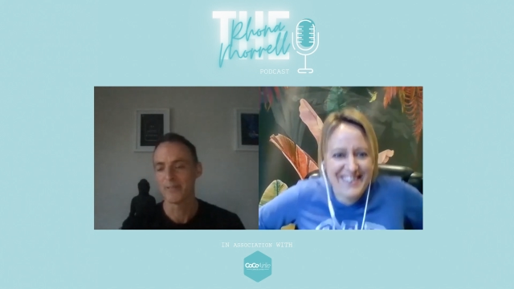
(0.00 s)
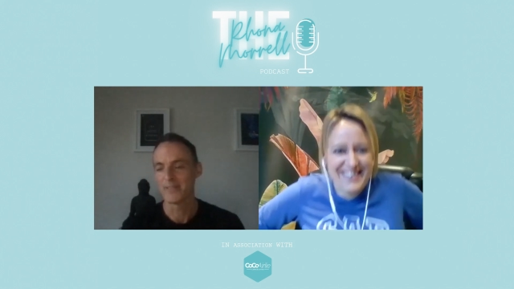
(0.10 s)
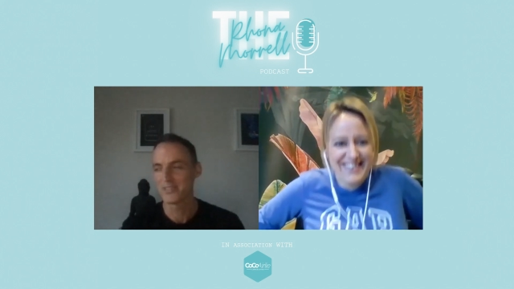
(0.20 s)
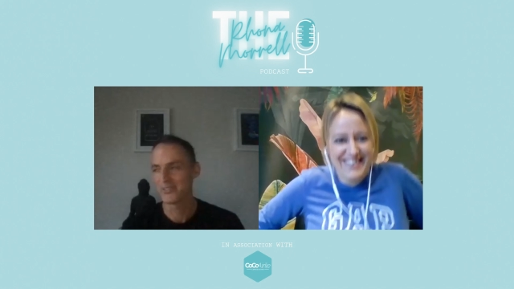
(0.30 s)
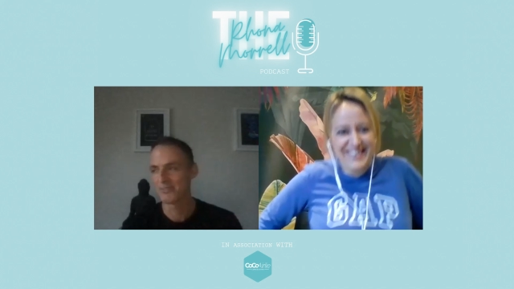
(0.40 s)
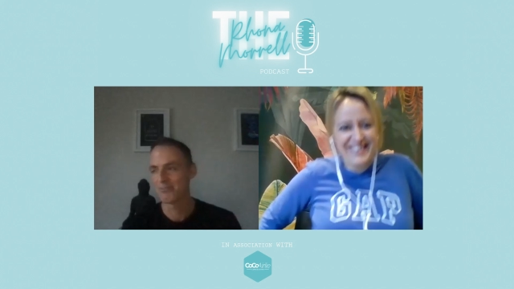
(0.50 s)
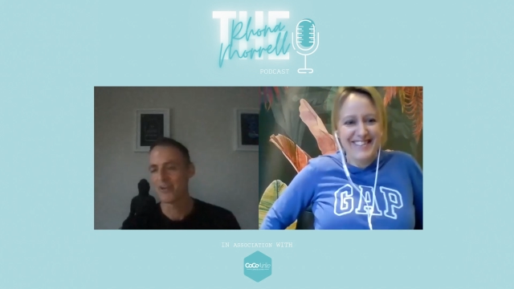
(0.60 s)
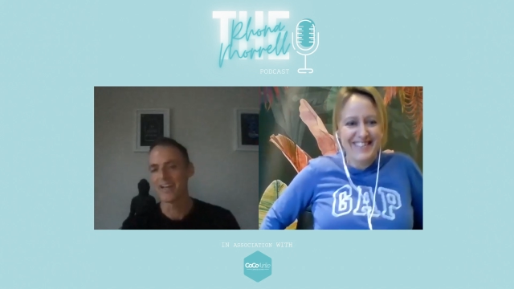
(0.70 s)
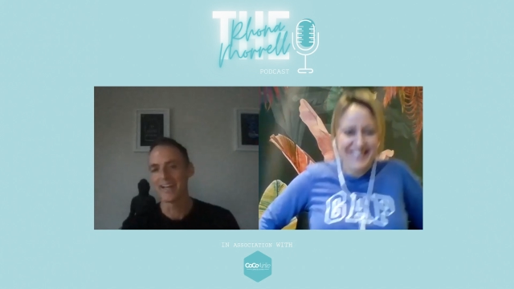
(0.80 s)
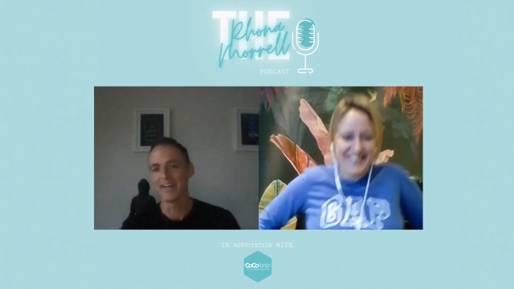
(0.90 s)
Speaker 1: mention
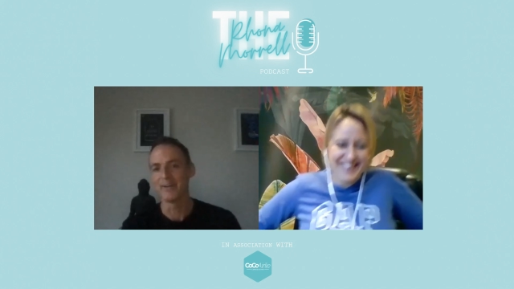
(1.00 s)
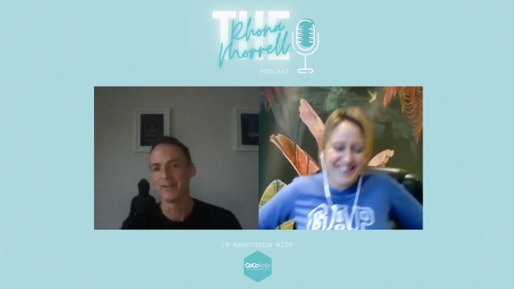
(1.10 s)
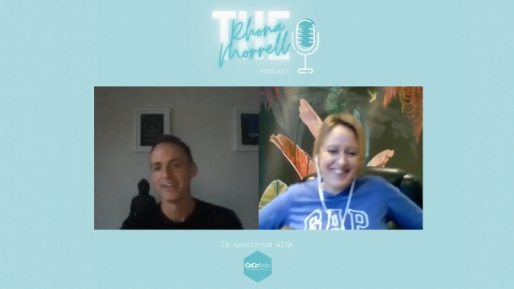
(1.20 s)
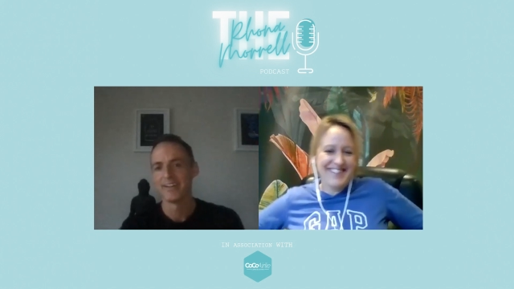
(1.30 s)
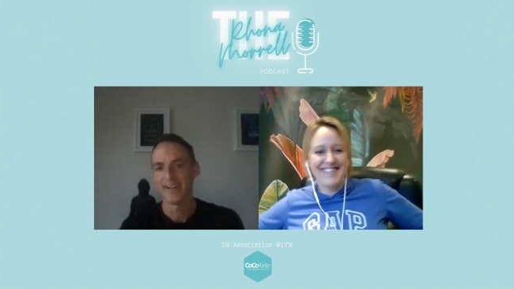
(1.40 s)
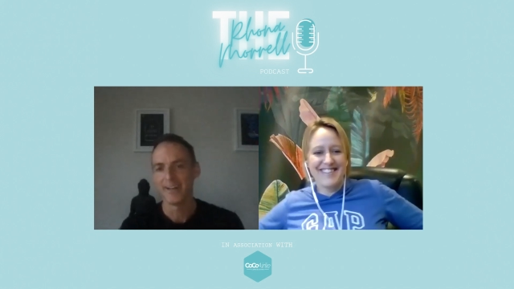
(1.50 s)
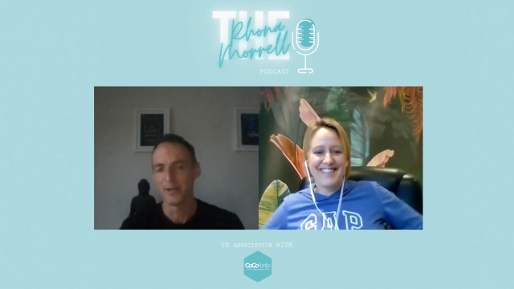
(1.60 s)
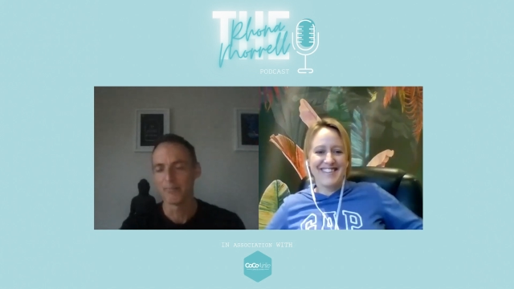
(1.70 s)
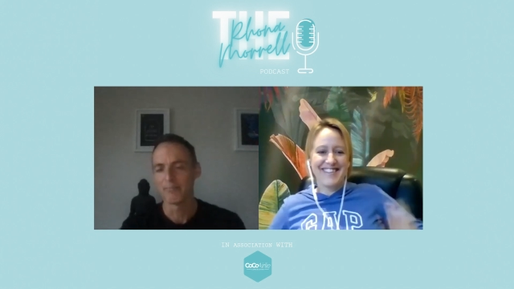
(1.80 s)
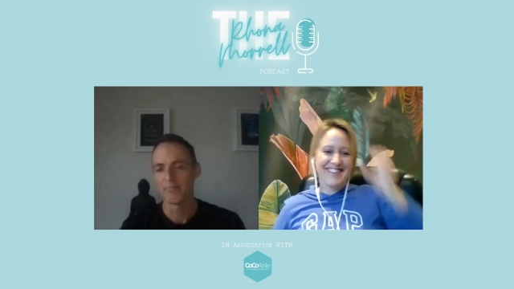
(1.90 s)
right now.
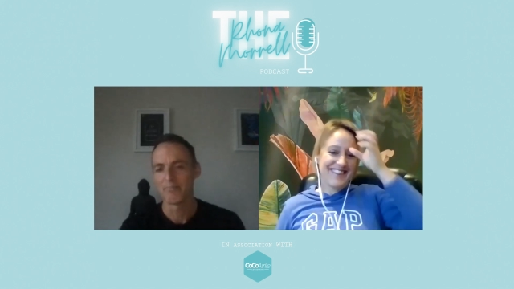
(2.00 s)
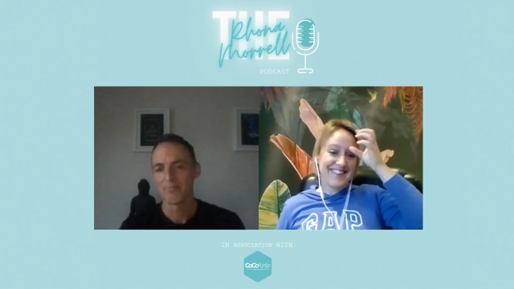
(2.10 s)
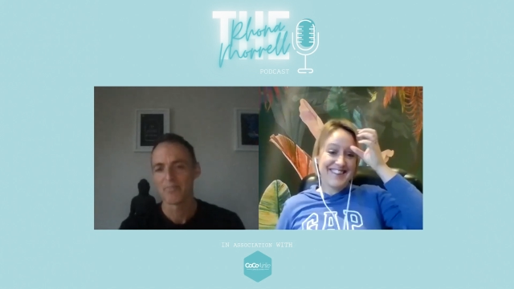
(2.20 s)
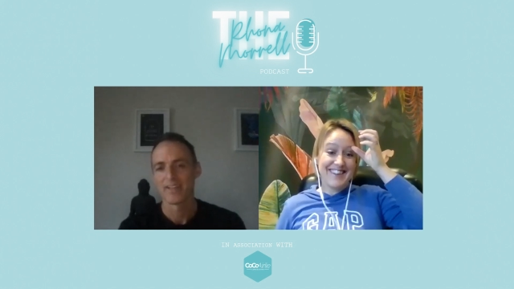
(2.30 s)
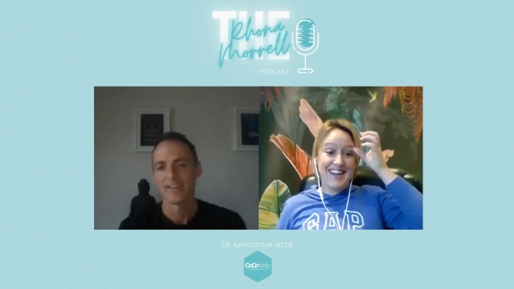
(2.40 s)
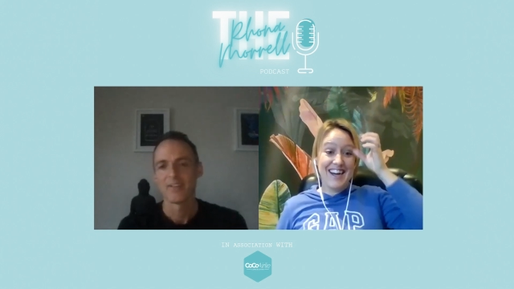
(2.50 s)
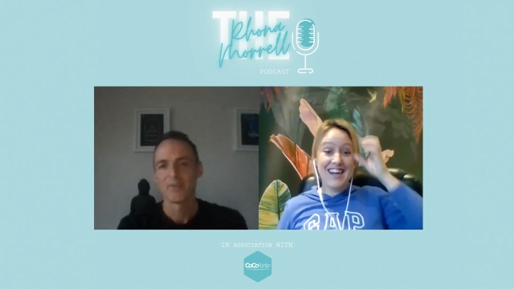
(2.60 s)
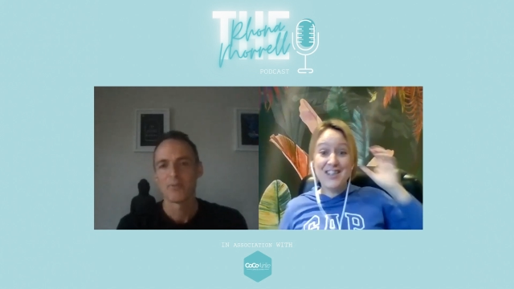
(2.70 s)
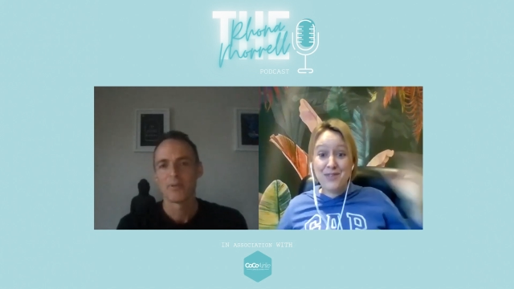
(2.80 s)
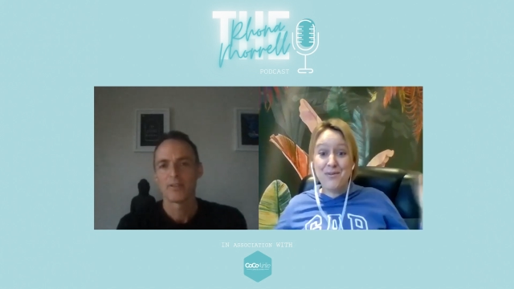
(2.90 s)
Um,
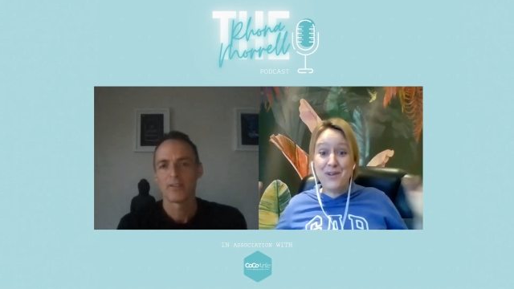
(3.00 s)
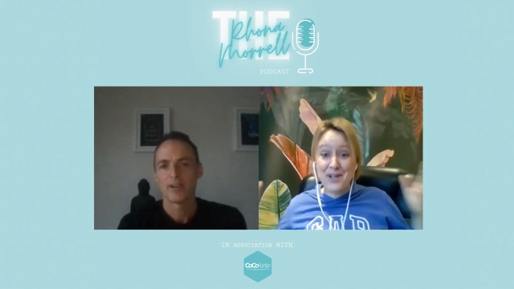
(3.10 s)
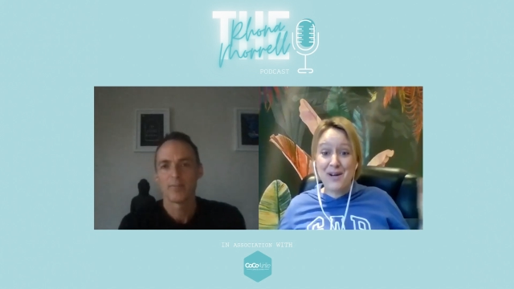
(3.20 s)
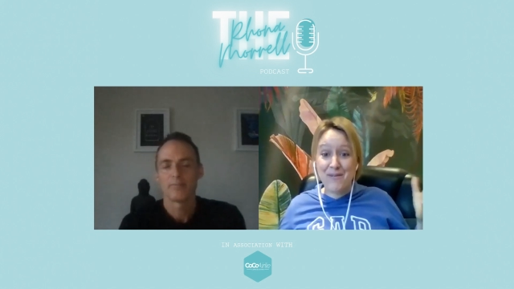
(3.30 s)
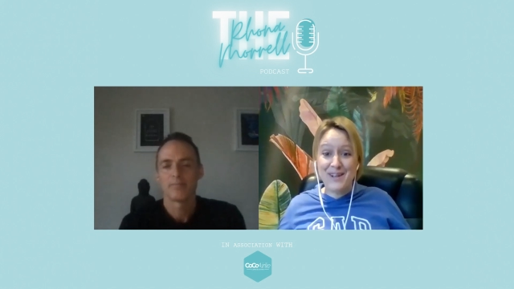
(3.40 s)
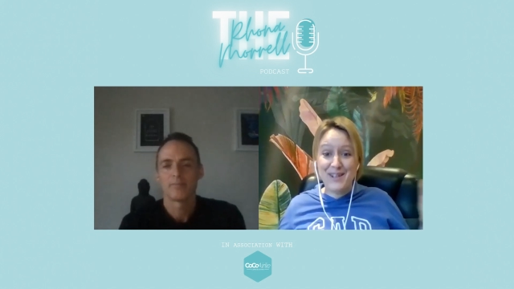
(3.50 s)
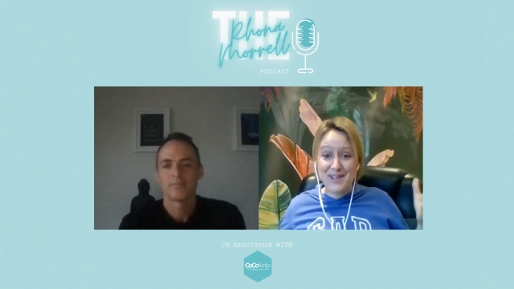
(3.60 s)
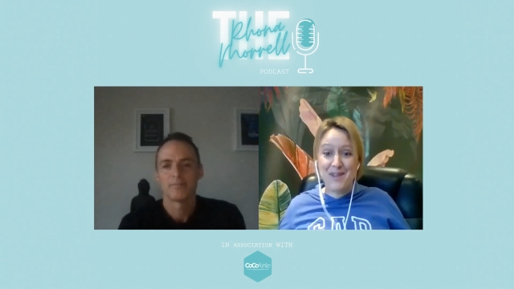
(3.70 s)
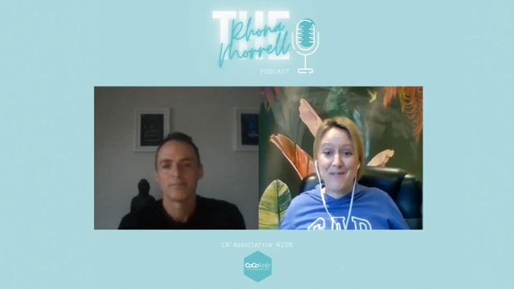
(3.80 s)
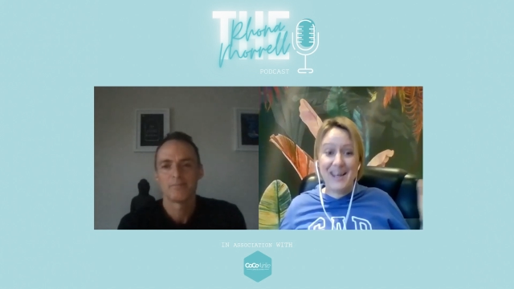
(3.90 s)
I but, just want to um, know
Speaker 2: when
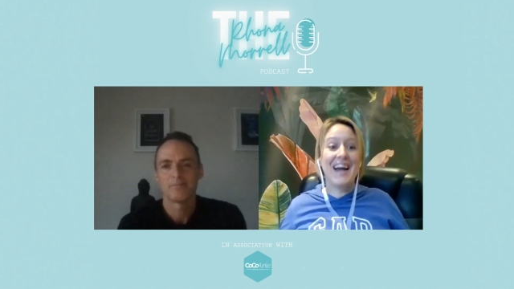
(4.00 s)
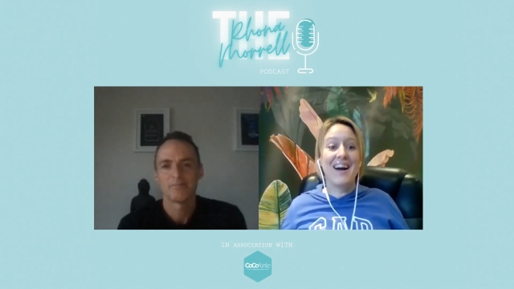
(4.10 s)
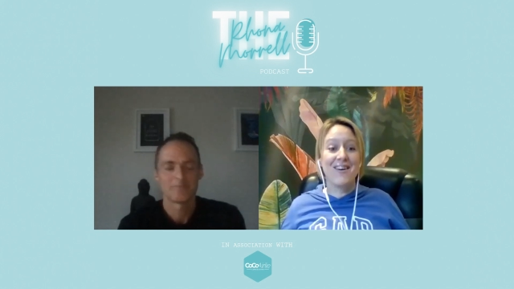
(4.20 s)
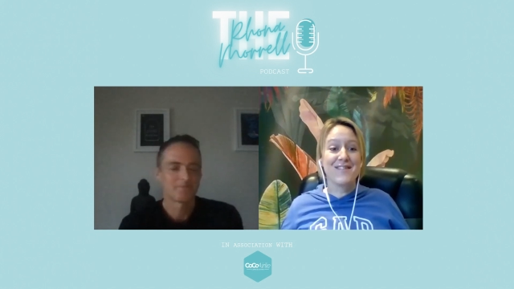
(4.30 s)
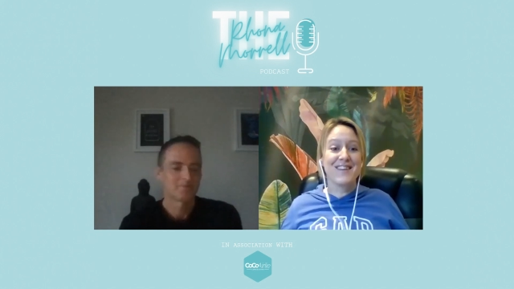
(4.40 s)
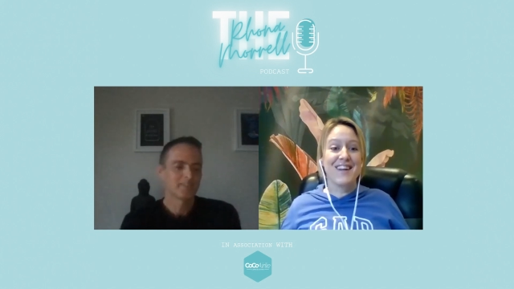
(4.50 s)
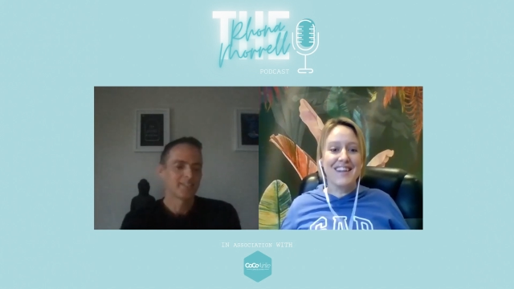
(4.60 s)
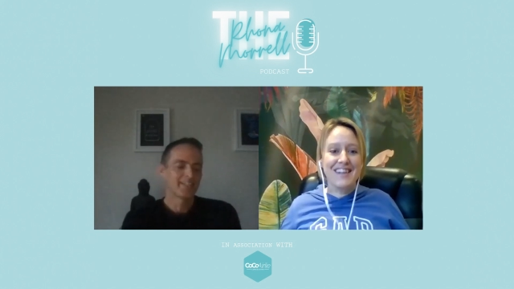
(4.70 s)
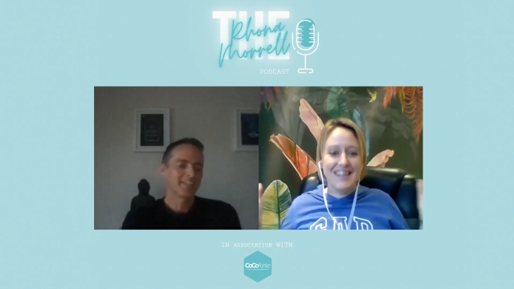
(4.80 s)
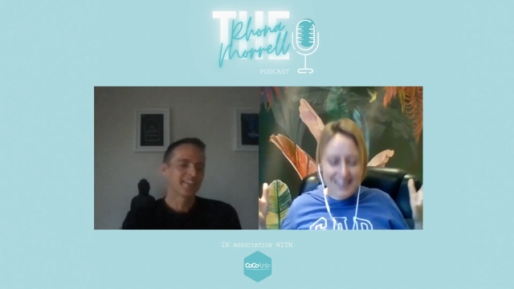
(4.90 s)
it's coming out.
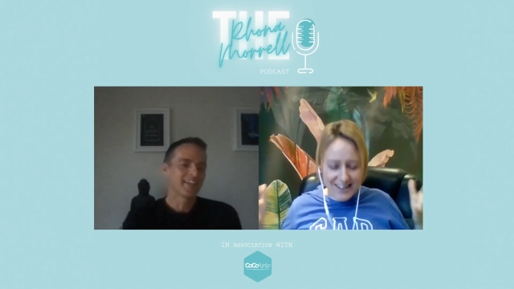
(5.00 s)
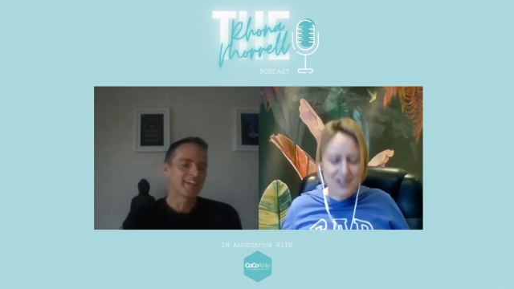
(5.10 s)
Like yeah.